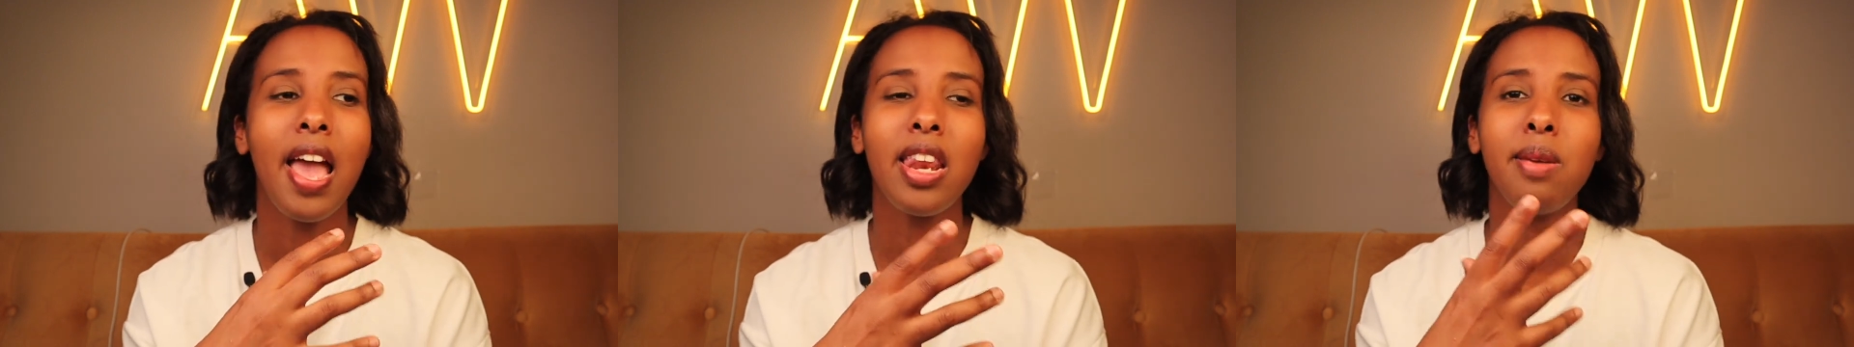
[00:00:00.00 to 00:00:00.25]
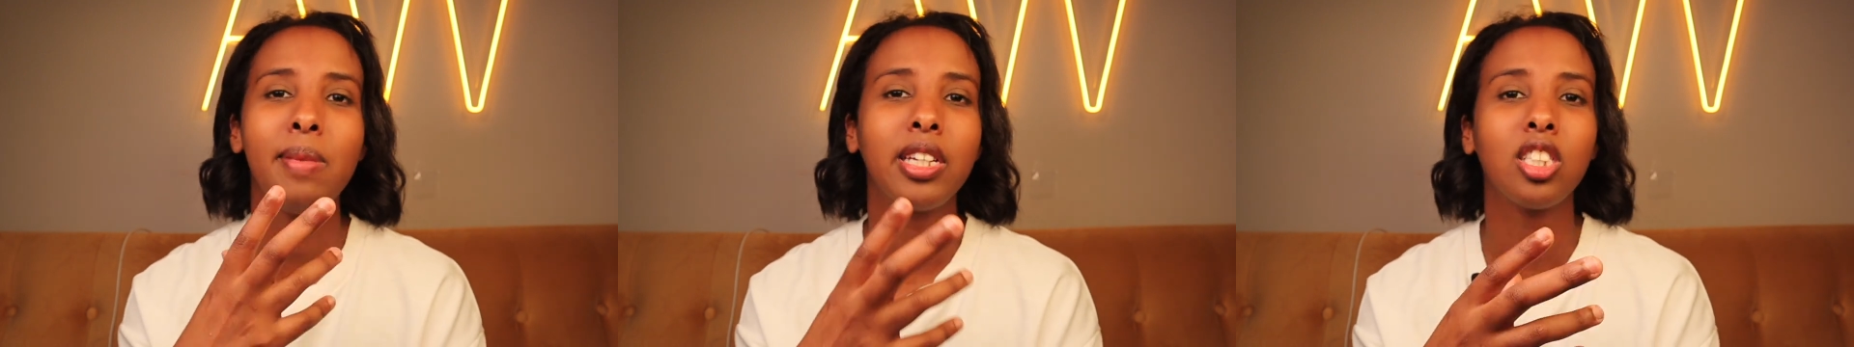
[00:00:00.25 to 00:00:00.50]

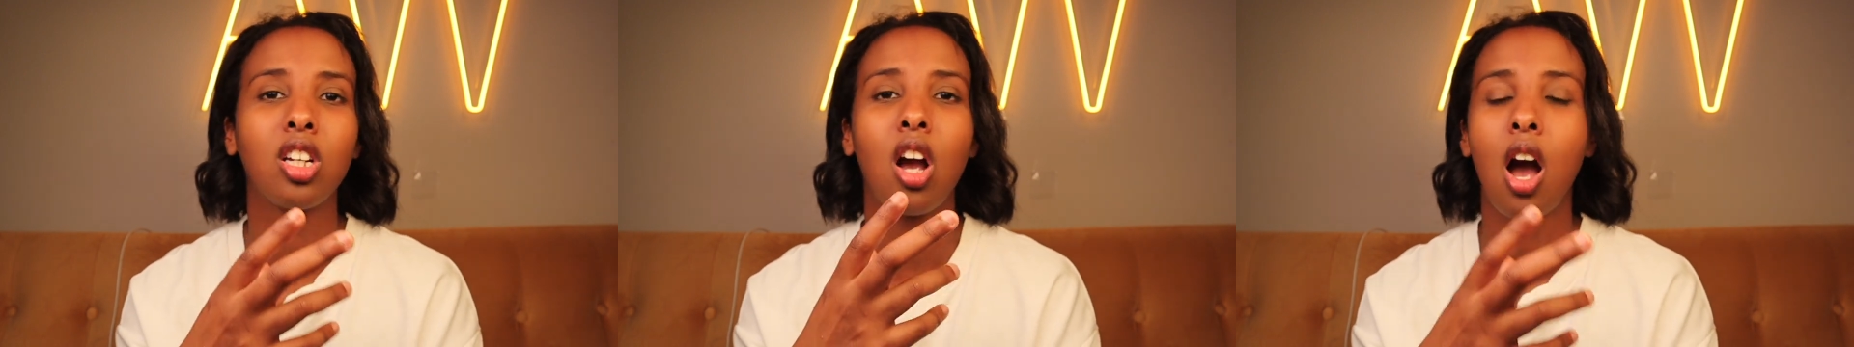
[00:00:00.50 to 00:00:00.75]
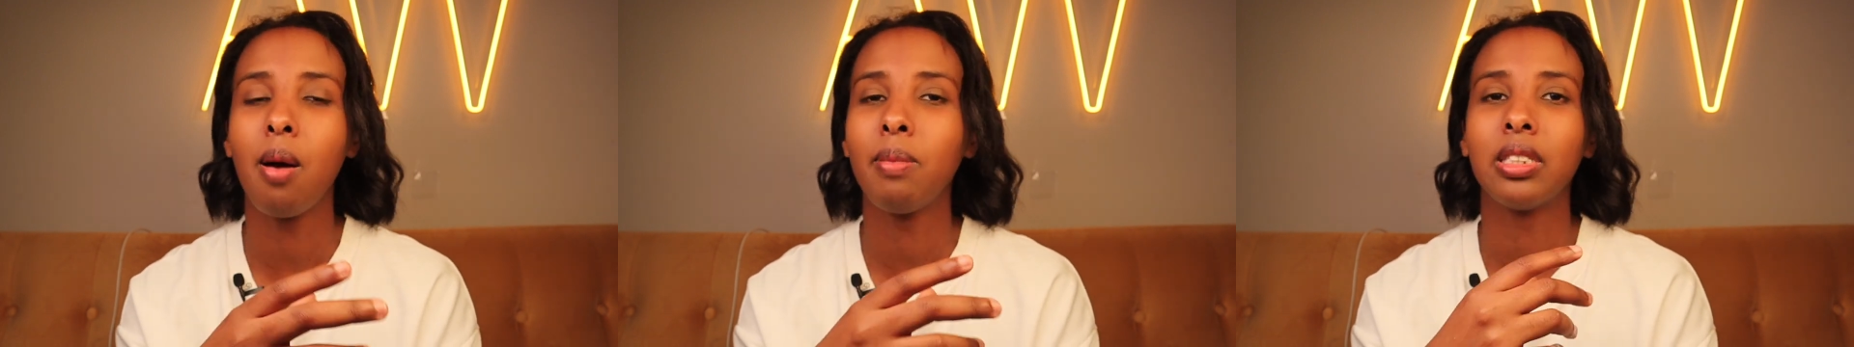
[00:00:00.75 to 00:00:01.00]
And he makes a
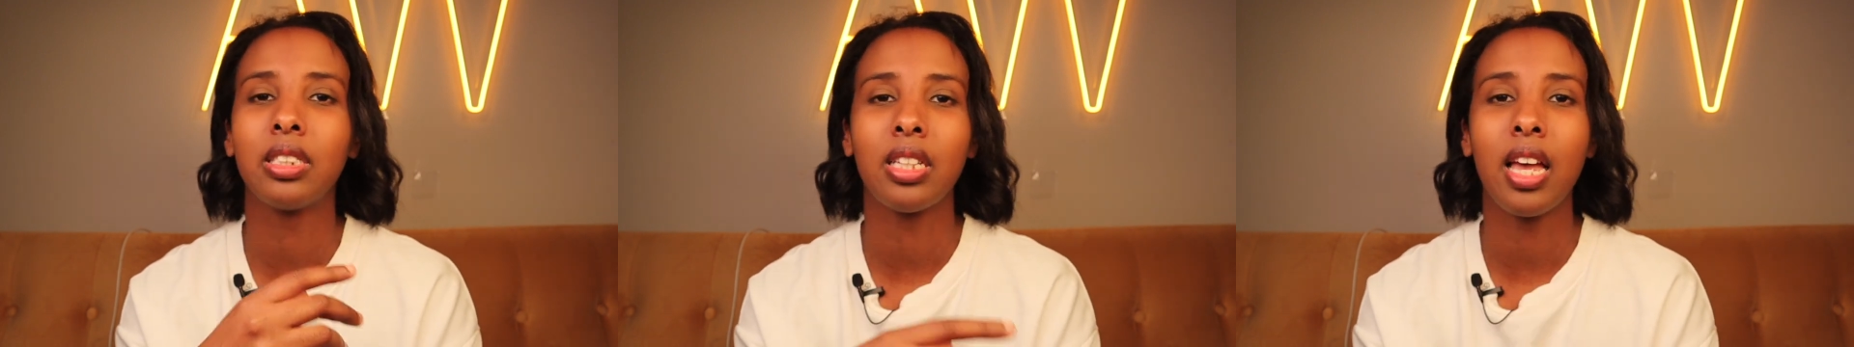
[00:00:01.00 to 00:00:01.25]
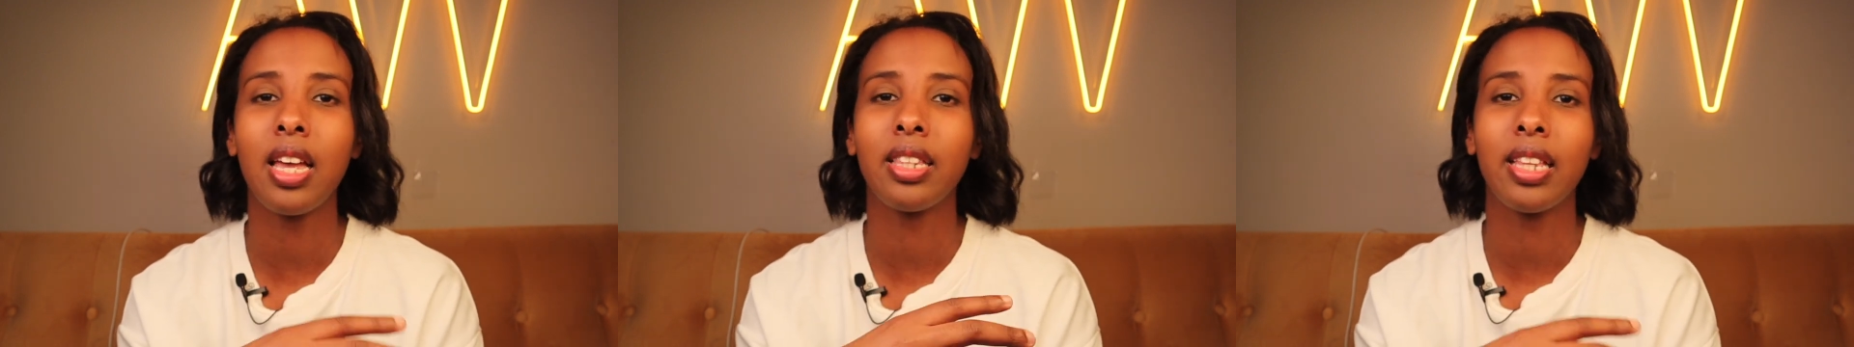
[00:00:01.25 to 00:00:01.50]
comment
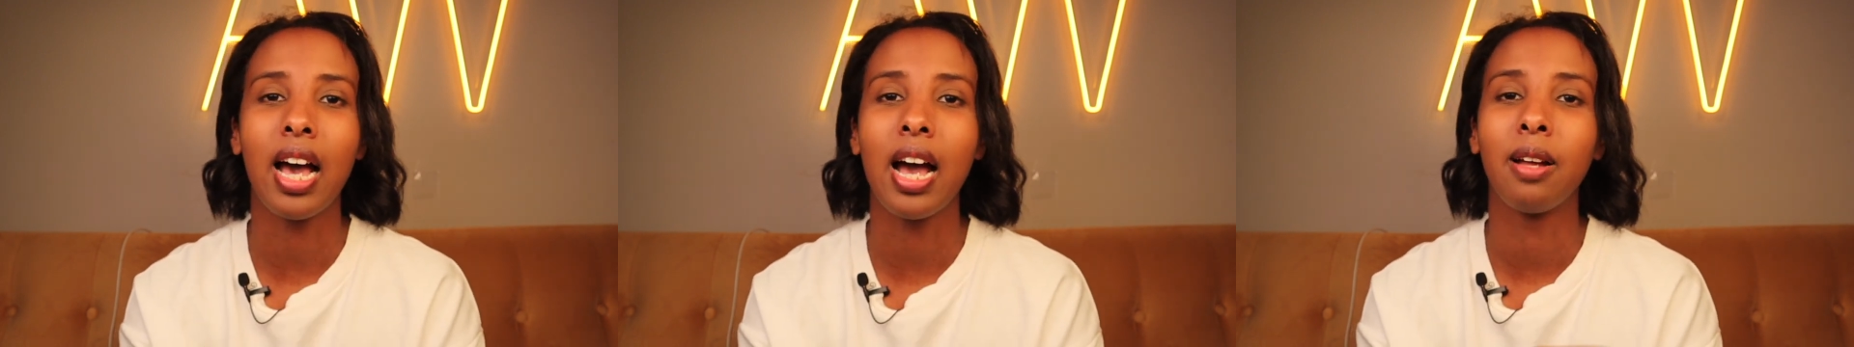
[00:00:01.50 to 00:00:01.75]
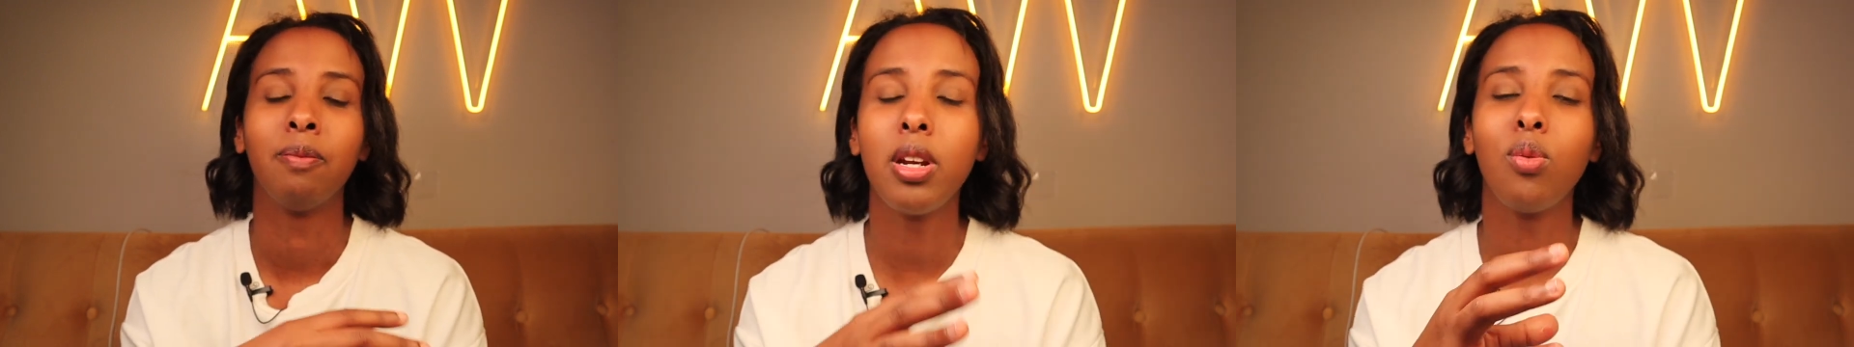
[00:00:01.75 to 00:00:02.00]
saying
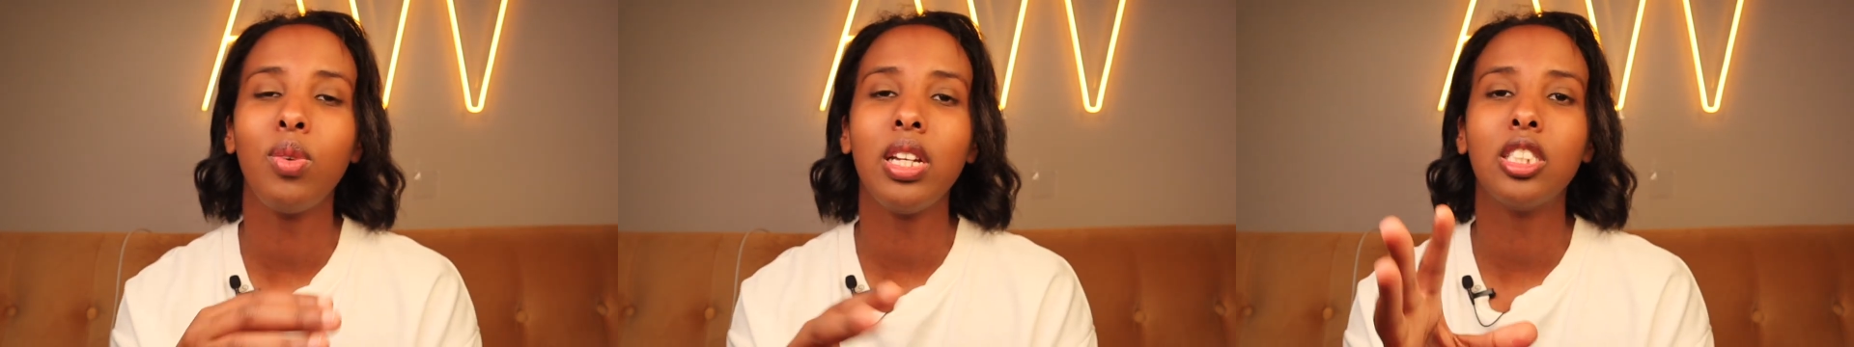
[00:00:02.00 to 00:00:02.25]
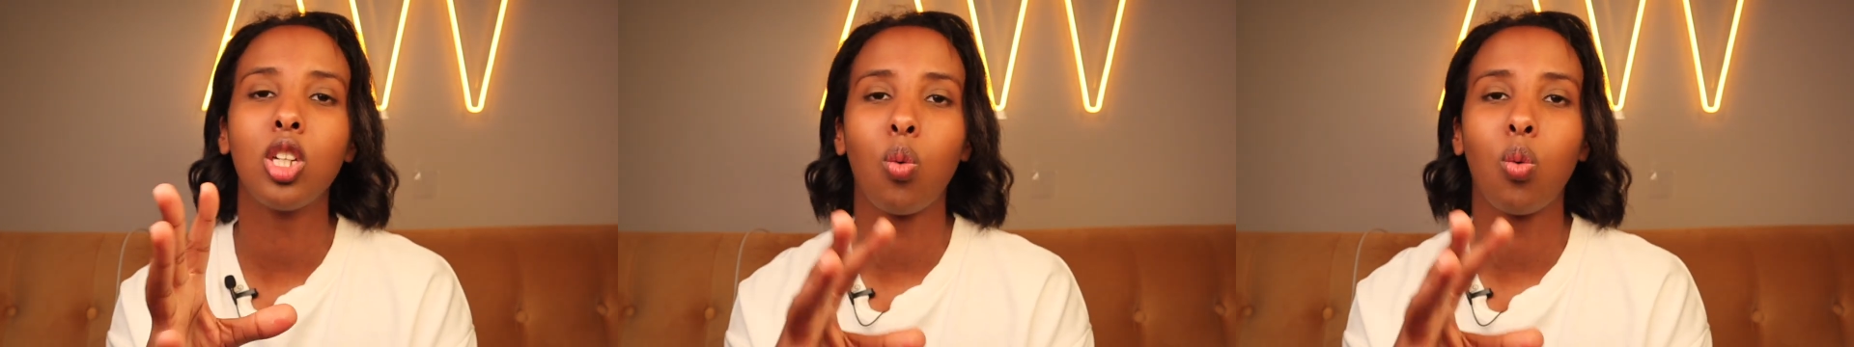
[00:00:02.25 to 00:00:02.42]
that nobody reads